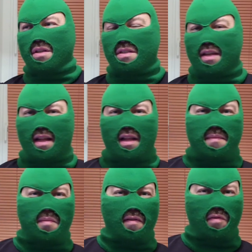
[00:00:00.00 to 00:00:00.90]
got like
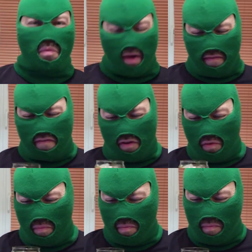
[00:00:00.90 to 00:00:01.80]
more of a white
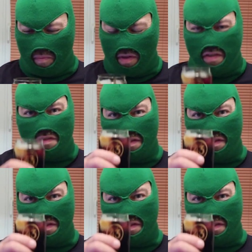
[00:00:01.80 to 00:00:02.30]
foam, but this stuff